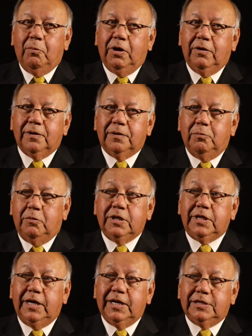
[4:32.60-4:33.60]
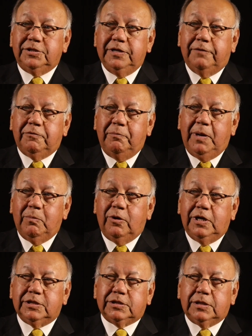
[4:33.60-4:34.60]
Well, the one thing that you have to
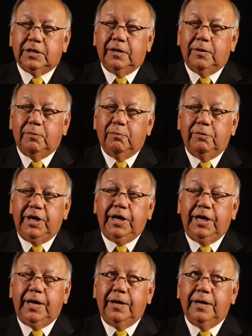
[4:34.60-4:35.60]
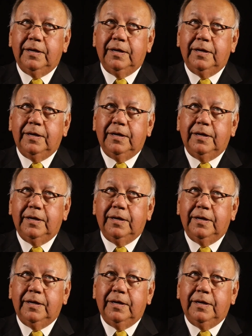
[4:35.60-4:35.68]
remember is we